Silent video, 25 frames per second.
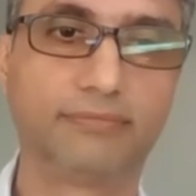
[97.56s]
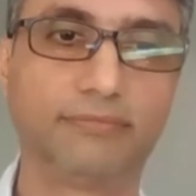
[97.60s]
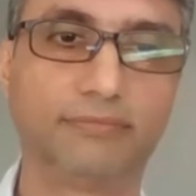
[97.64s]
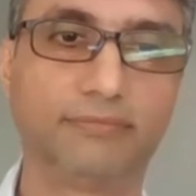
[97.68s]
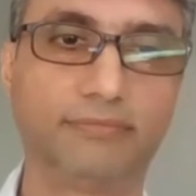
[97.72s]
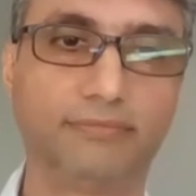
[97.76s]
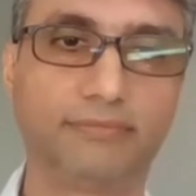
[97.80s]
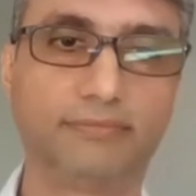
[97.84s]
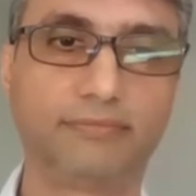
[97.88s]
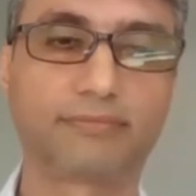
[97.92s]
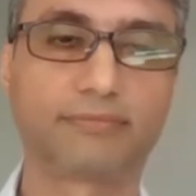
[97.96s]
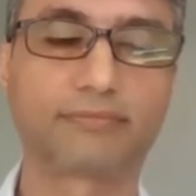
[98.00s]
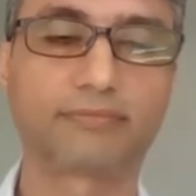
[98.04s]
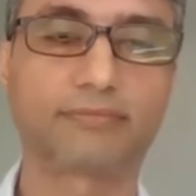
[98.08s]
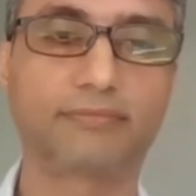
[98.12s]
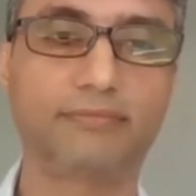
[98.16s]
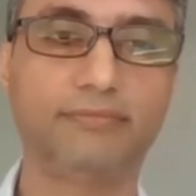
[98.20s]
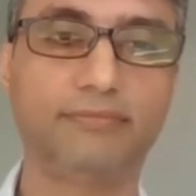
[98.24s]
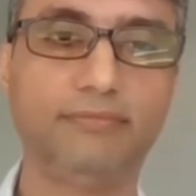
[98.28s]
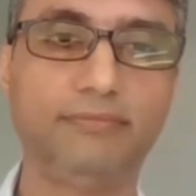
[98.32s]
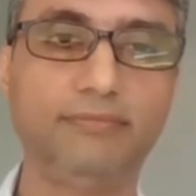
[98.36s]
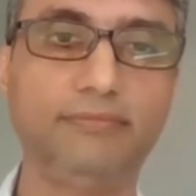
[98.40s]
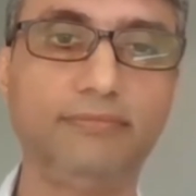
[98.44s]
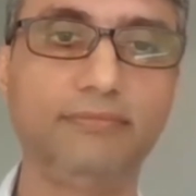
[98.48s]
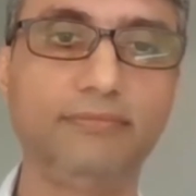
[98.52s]

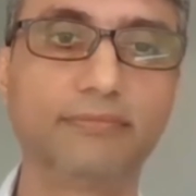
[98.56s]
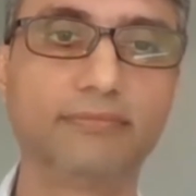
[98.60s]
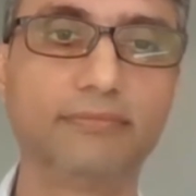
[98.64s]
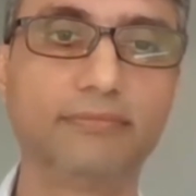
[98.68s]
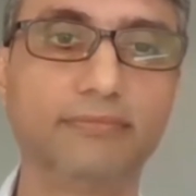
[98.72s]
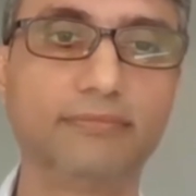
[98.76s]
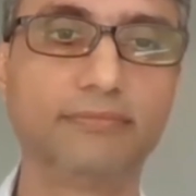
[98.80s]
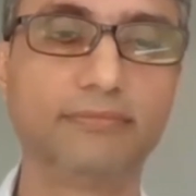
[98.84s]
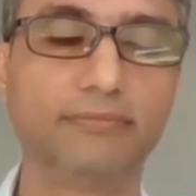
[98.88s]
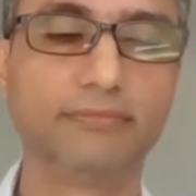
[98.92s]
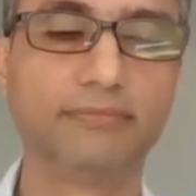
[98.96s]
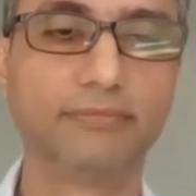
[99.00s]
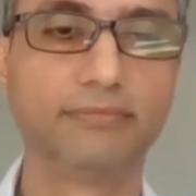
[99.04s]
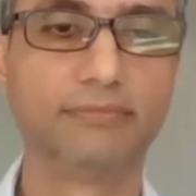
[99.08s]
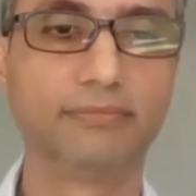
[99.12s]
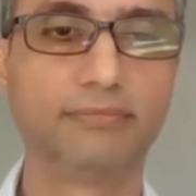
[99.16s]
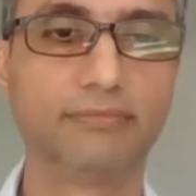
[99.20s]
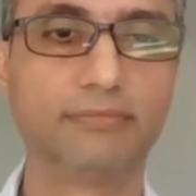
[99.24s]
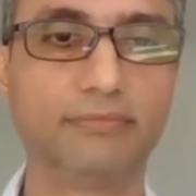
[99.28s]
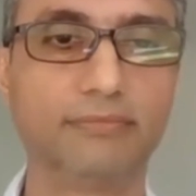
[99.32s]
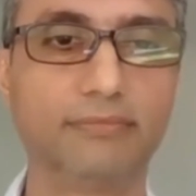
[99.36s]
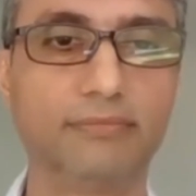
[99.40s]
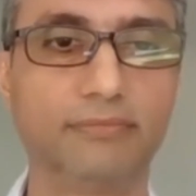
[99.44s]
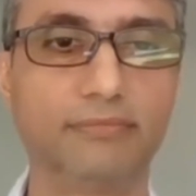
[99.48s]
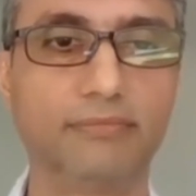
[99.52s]

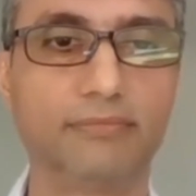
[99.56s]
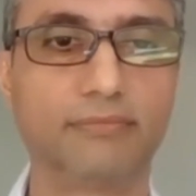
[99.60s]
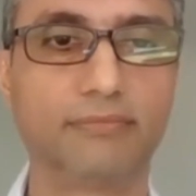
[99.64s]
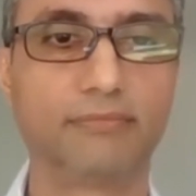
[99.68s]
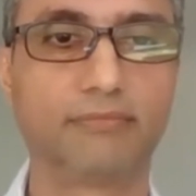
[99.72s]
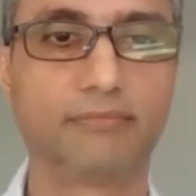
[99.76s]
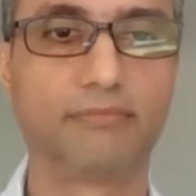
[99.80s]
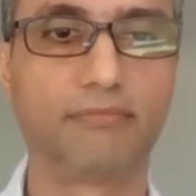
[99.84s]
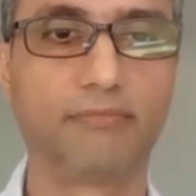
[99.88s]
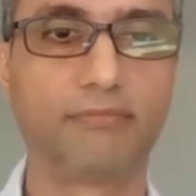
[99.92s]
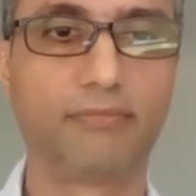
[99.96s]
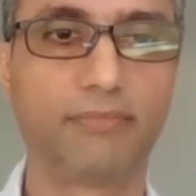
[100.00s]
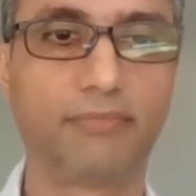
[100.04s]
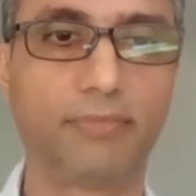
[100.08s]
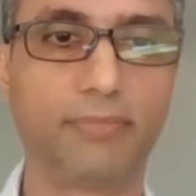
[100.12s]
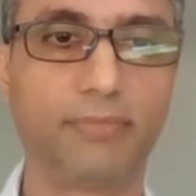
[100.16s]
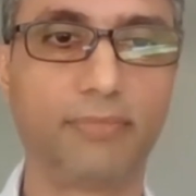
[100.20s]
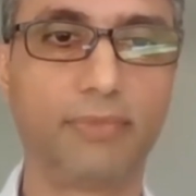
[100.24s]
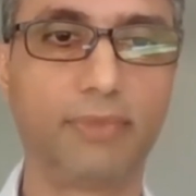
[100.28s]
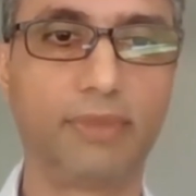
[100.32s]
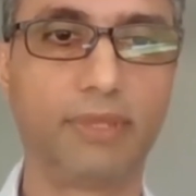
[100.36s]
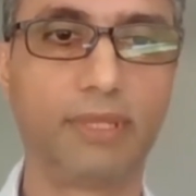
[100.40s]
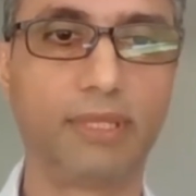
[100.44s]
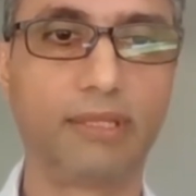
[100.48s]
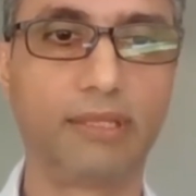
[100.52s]

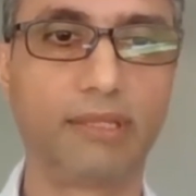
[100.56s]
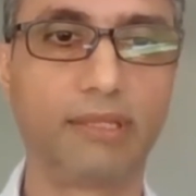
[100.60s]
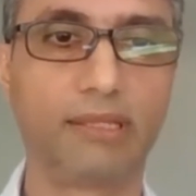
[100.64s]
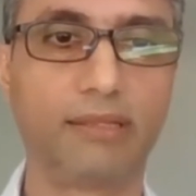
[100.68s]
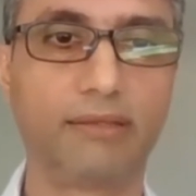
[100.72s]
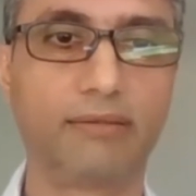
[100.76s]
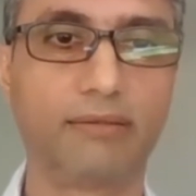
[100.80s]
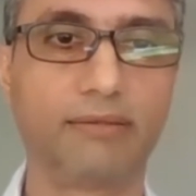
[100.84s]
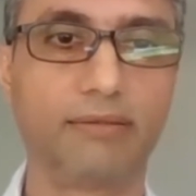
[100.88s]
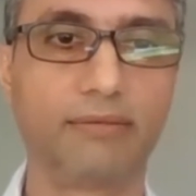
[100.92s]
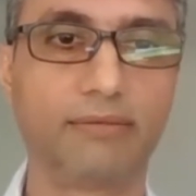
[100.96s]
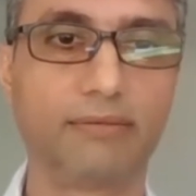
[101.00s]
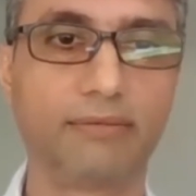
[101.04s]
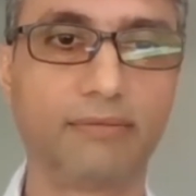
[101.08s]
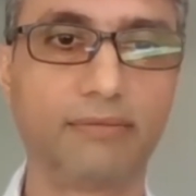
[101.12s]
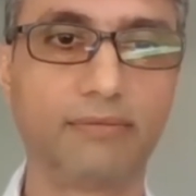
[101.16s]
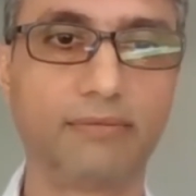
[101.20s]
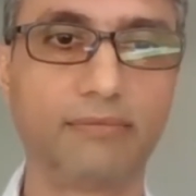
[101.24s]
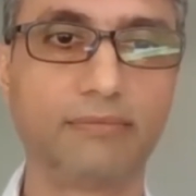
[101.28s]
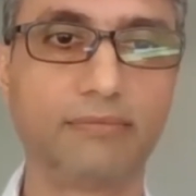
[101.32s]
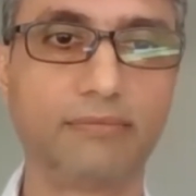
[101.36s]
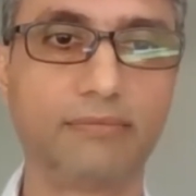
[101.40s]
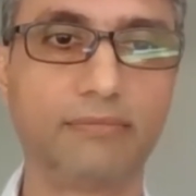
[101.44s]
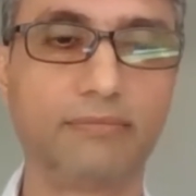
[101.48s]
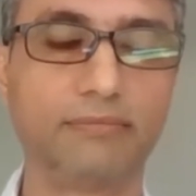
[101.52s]

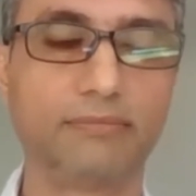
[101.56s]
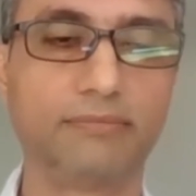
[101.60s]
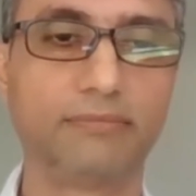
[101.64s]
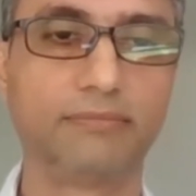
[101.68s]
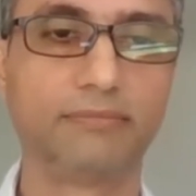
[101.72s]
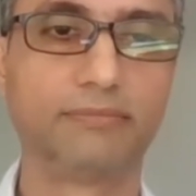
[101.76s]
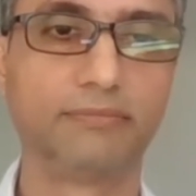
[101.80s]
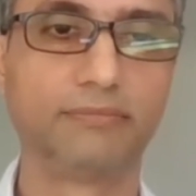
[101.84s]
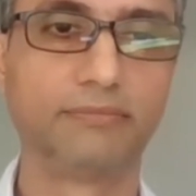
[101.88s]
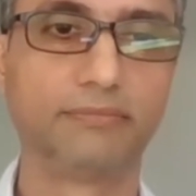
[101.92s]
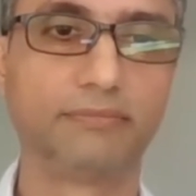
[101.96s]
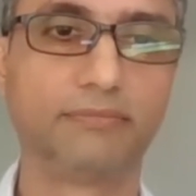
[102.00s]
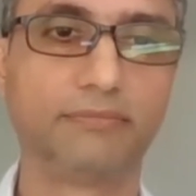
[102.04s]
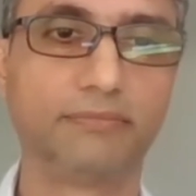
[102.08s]
No words are spoken by the person on screen.